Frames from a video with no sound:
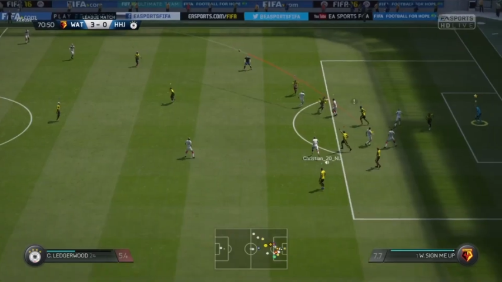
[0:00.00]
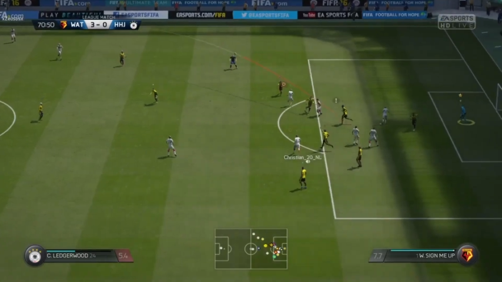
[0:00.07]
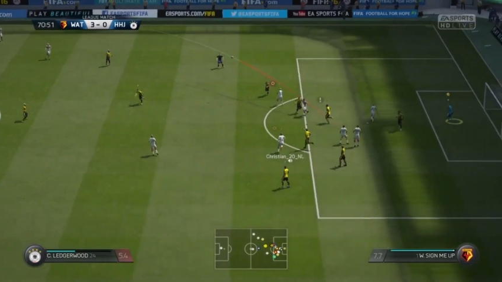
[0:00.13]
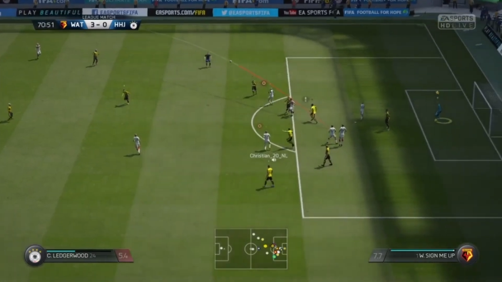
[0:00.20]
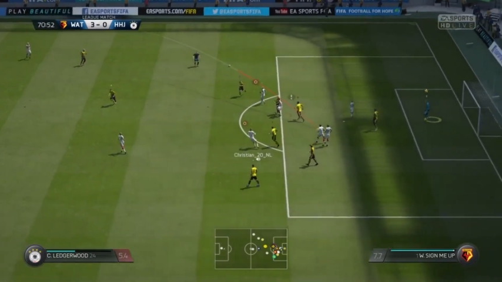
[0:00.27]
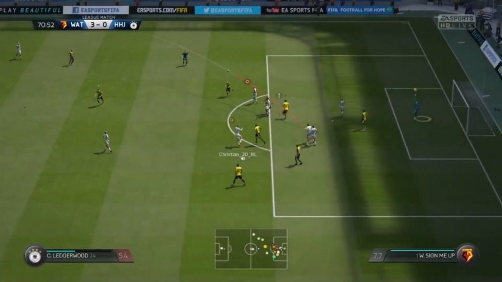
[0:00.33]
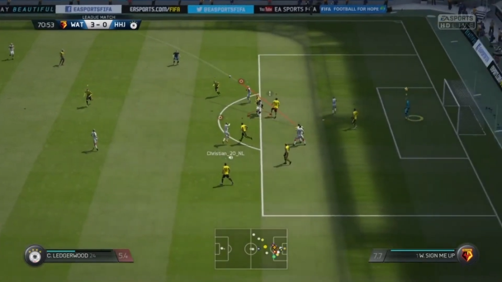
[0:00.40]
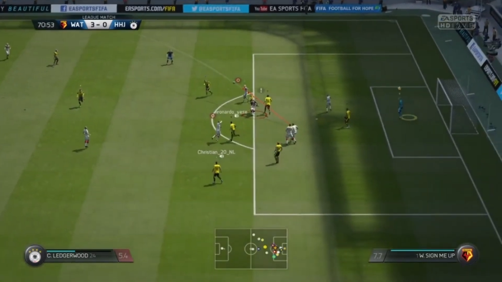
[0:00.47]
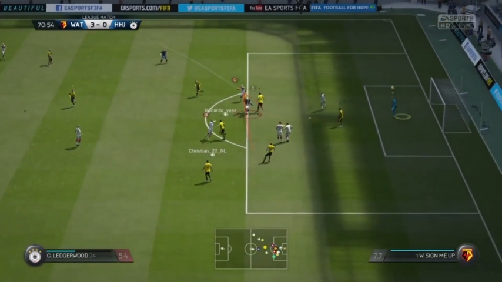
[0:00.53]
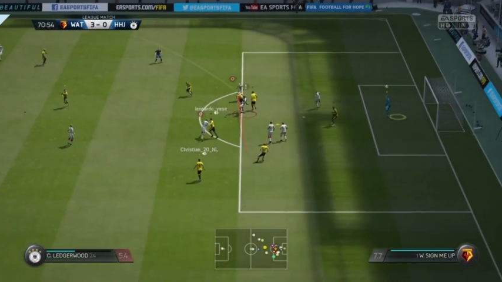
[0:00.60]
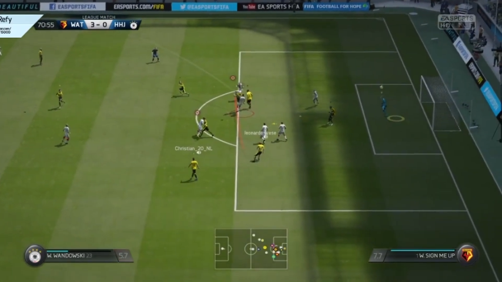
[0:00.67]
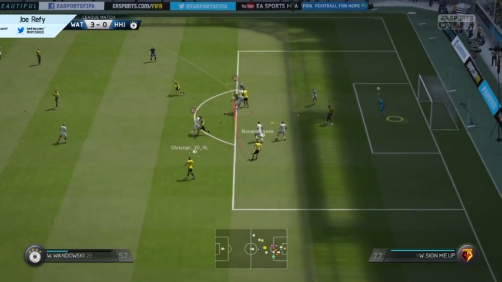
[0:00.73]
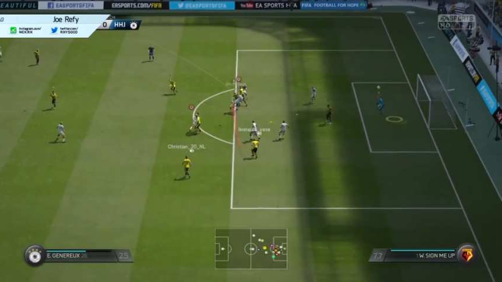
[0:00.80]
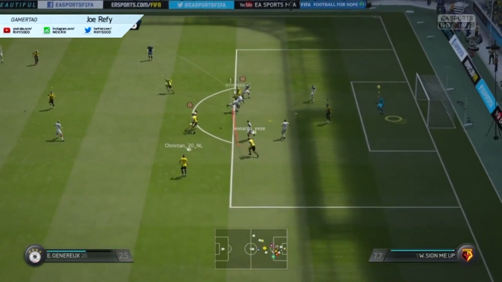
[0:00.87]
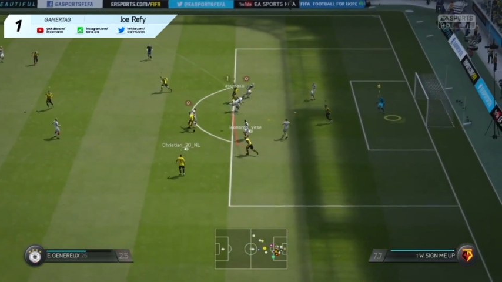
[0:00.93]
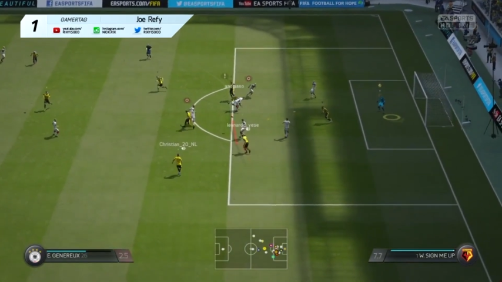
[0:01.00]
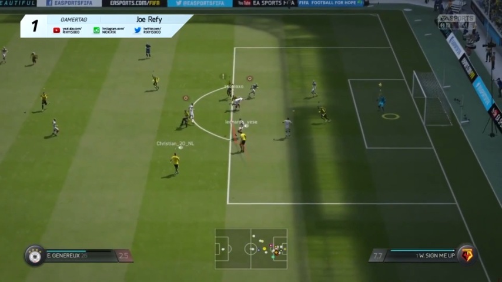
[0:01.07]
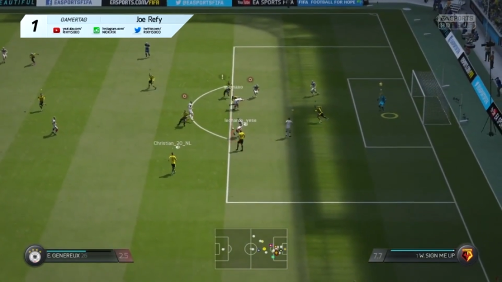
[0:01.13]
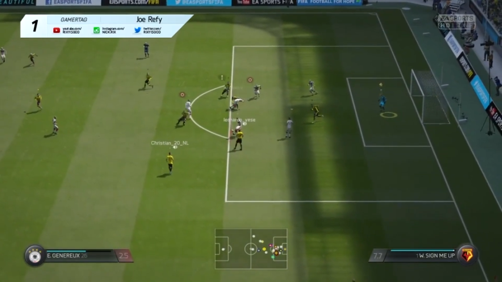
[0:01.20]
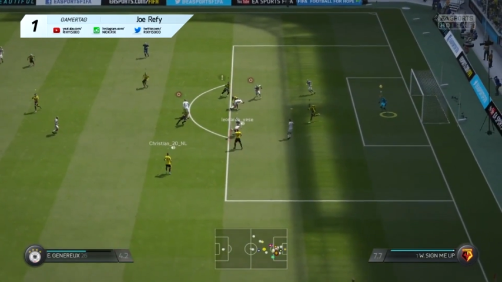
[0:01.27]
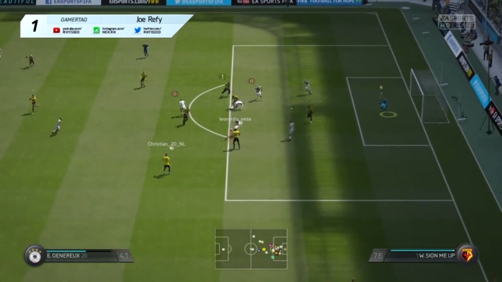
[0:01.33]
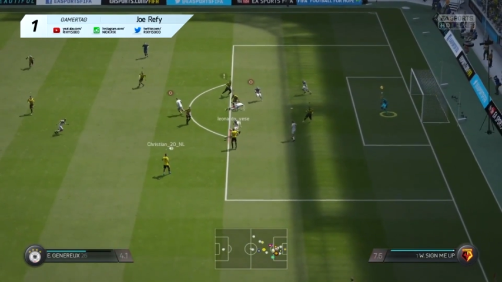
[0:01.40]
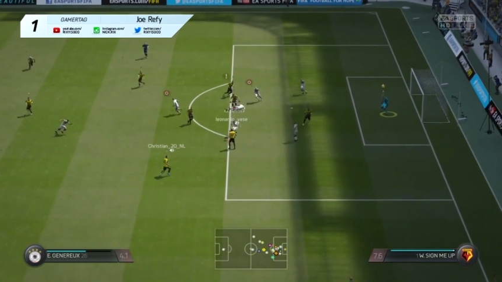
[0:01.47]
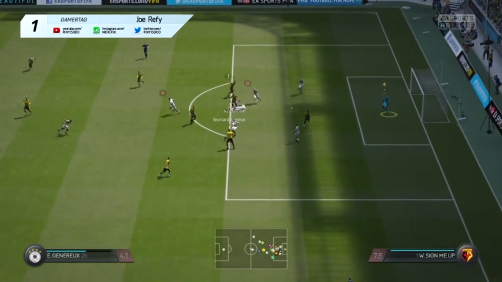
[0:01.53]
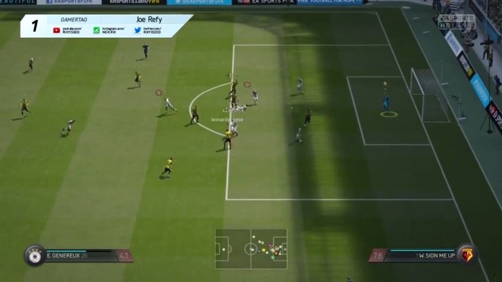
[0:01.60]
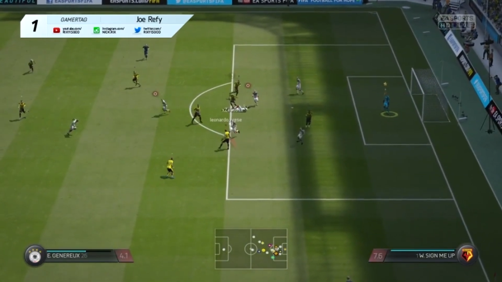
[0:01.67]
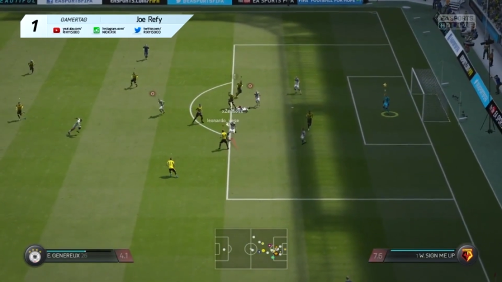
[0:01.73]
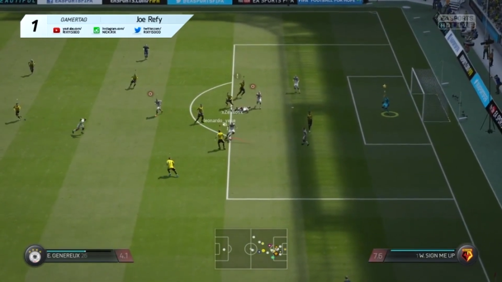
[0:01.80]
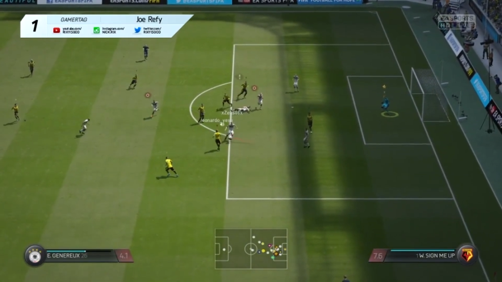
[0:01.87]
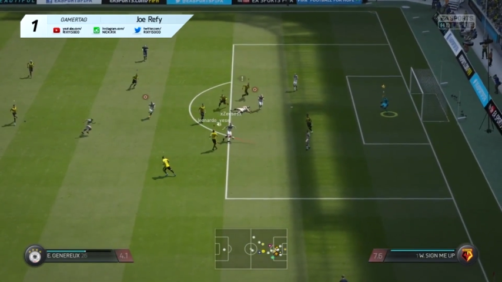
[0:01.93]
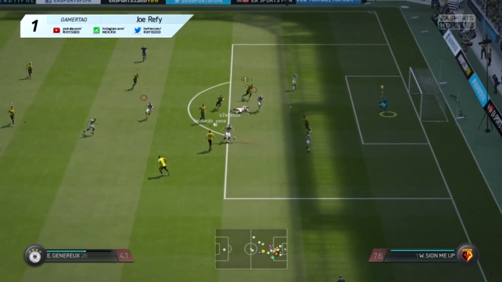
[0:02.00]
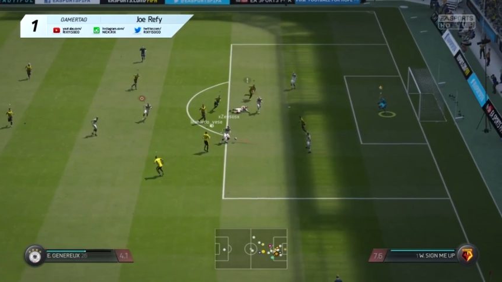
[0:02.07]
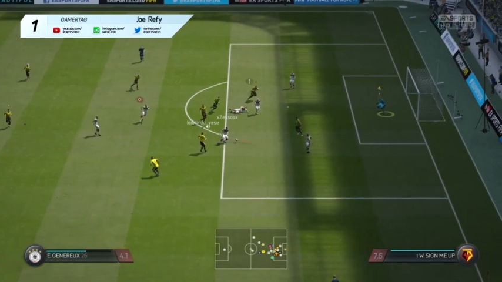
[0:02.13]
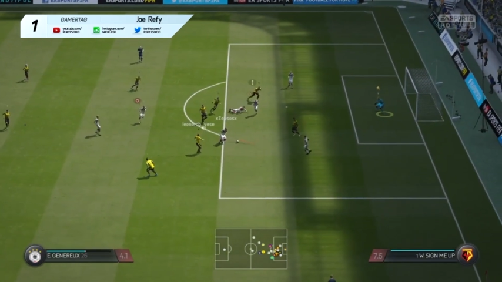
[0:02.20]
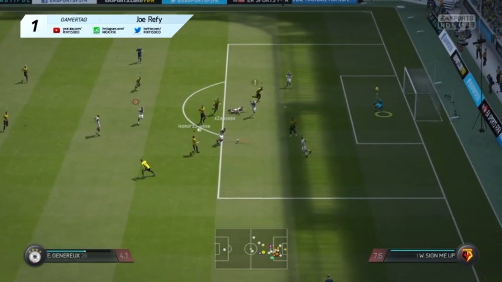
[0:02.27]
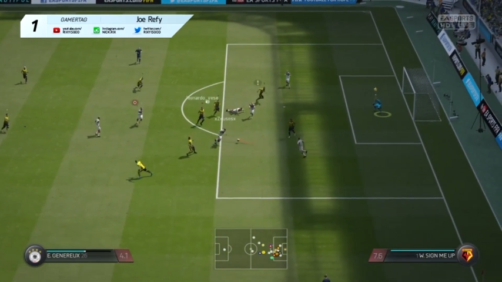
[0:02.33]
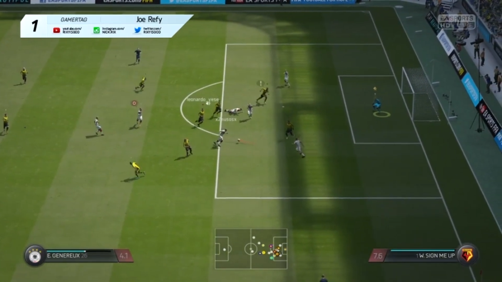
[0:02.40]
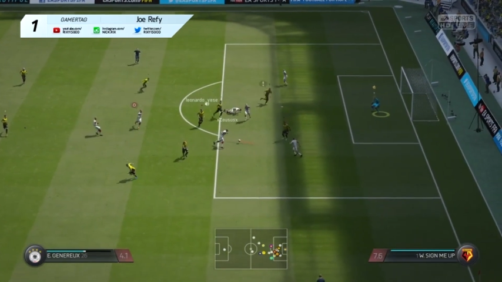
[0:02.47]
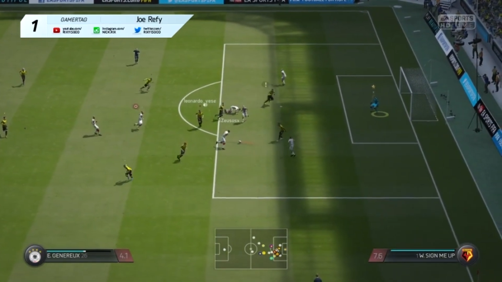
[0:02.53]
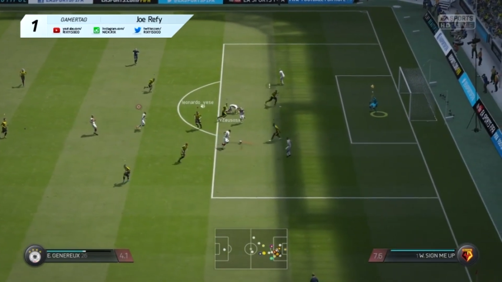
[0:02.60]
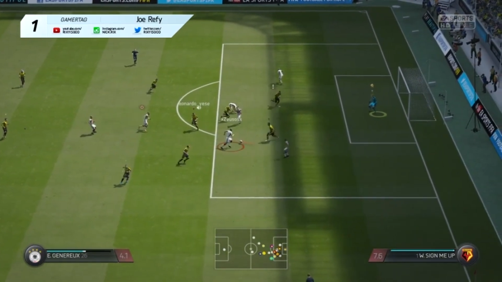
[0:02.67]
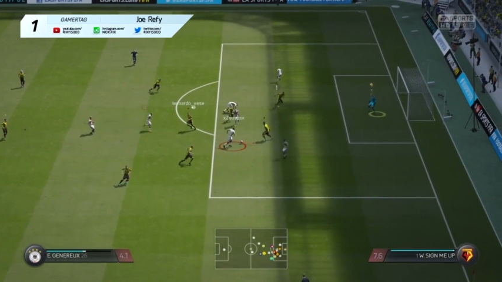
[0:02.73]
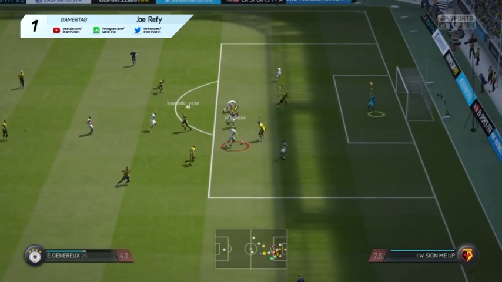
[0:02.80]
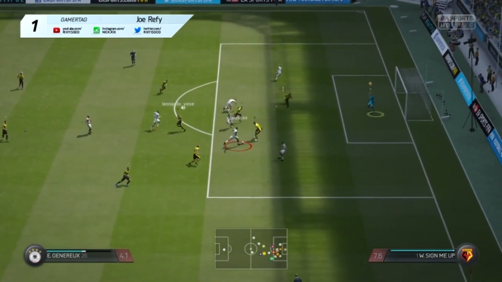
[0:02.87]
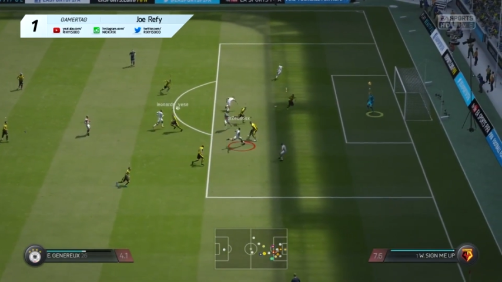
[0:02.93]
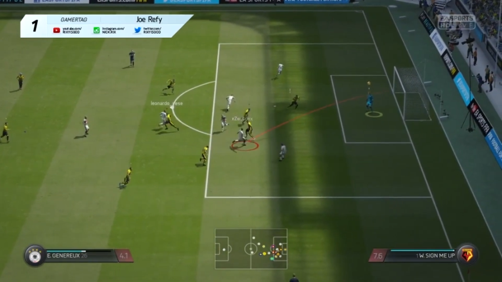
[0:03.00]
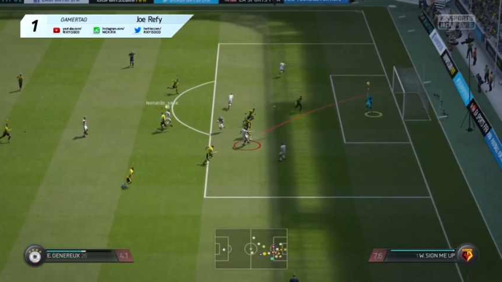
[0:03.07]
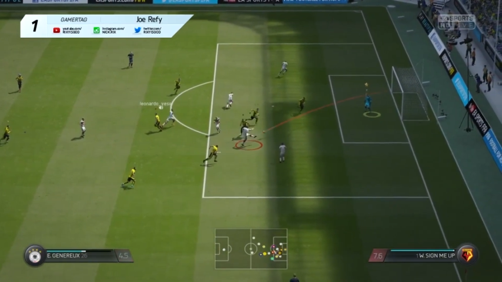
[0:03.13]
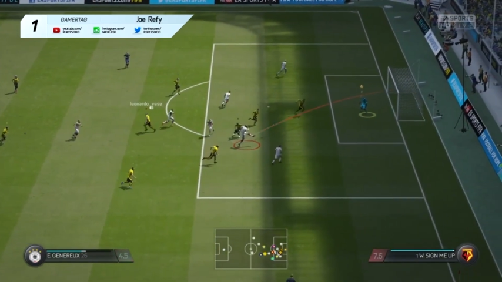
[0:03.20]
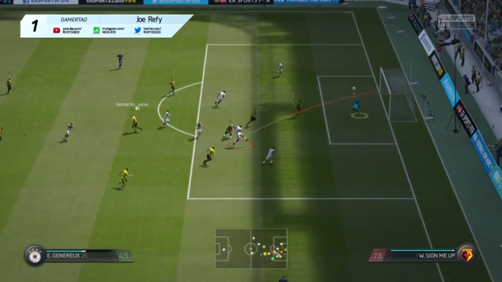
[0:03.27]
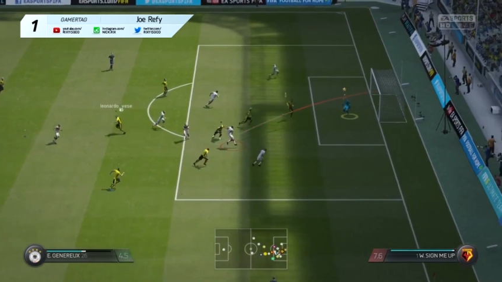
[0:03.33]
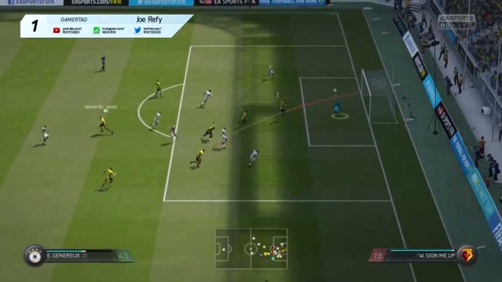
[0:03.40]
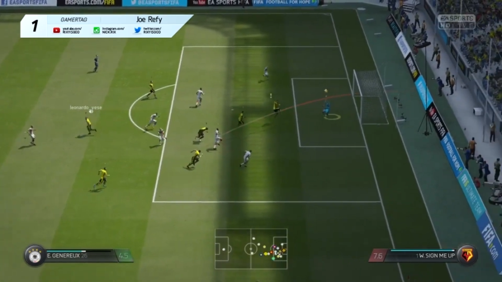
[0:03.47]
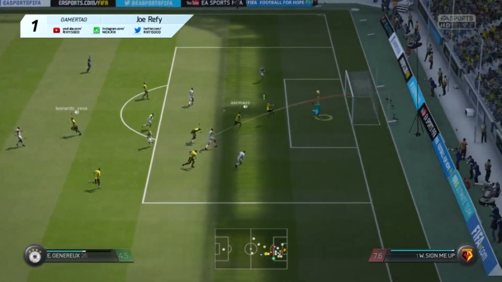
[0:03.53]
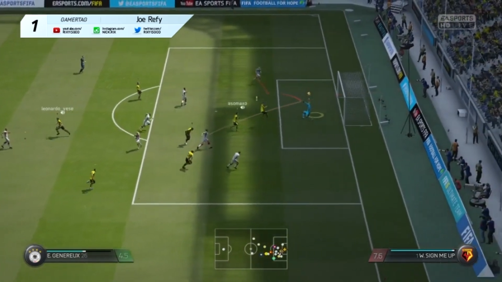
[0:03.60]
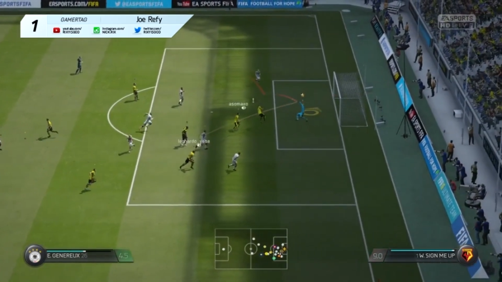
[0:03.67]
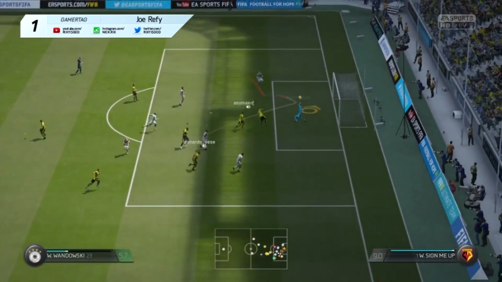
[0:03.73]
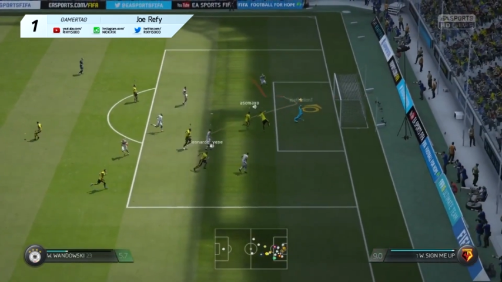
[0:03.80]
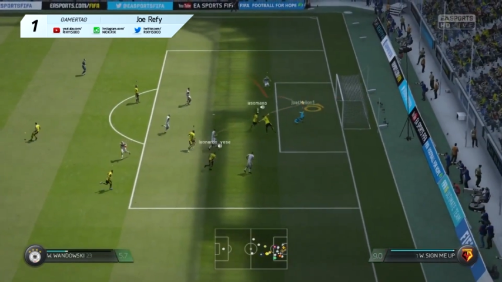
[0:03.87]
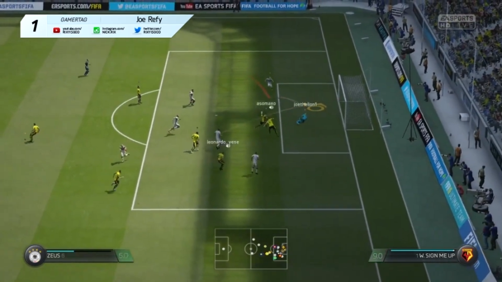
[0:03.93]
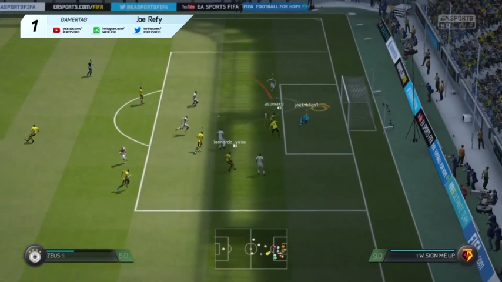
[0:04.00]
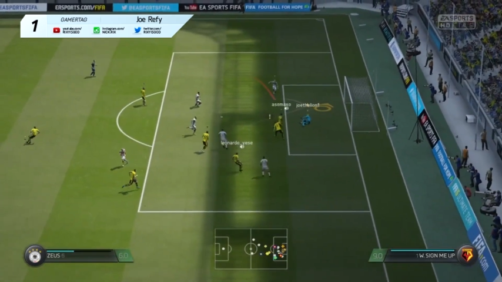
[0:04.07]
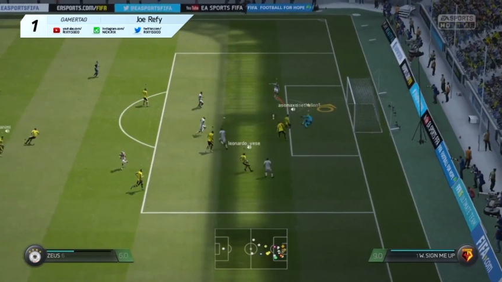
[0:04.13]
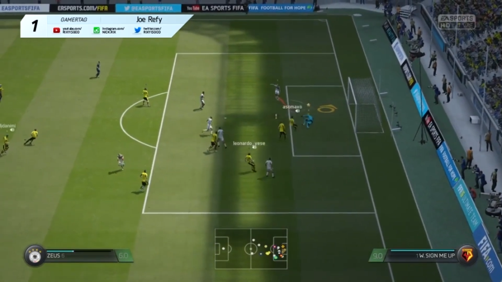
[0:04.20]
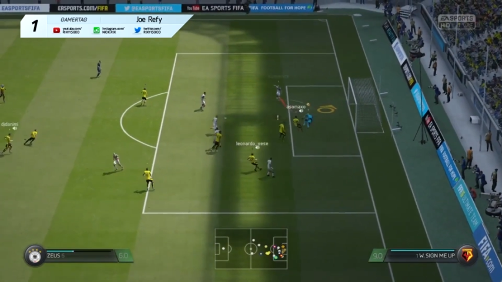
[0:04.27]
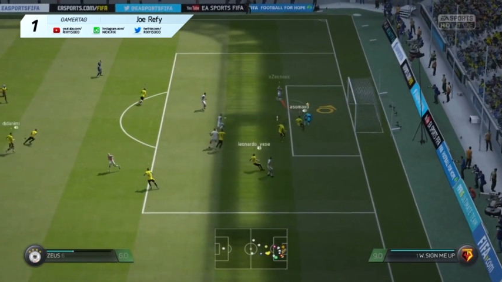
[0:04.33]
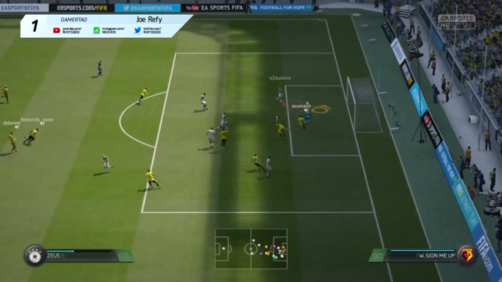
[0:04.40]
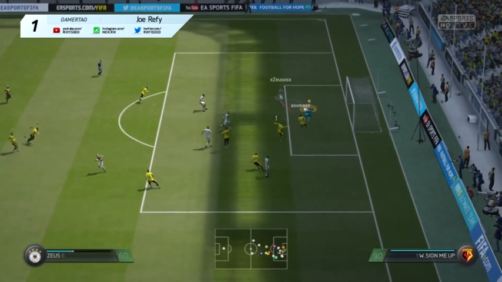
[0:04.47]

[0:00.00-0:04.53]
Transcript: (no speaker visible)